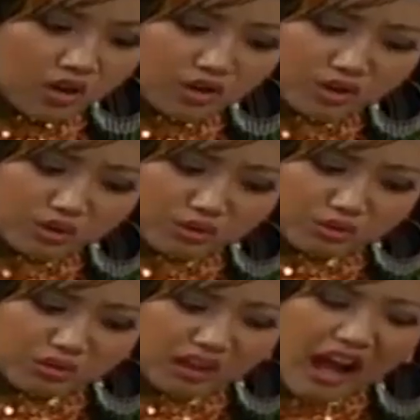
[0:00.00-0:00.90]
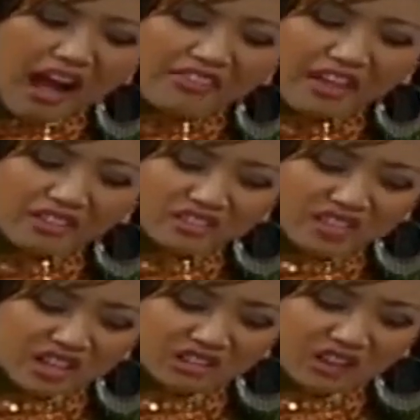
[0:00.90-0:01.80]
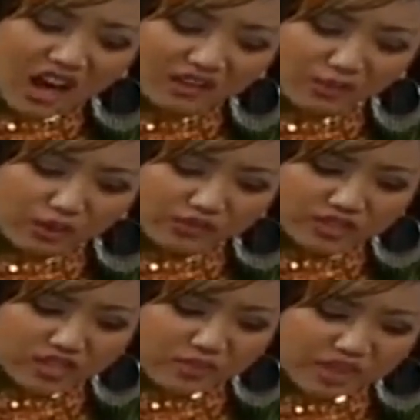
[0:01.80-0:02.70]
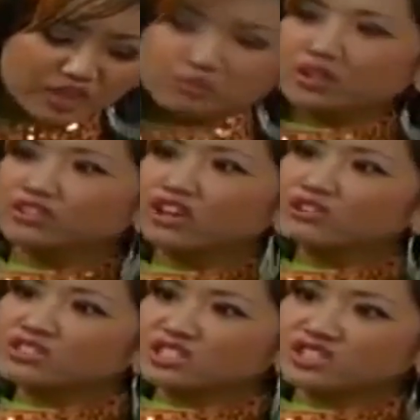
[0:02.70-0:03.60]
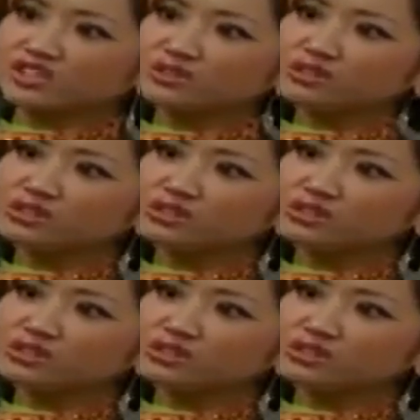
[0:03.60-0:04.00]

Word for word: Ooh, that looks like a lot of work for something you blow your nose into.